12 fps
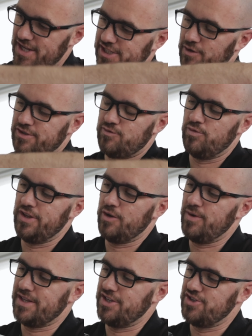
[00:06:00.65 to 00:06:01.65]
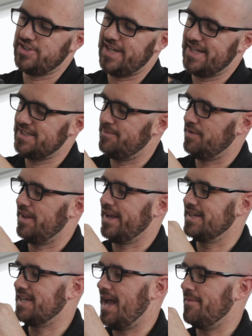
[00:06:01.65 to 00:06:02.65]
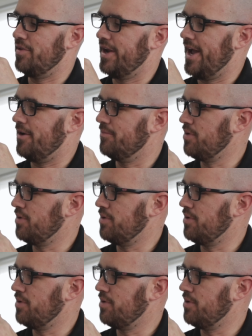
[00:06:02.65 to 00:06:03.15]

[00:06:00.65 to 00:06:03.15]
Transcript: so it's really quick to just get something like a tablet out.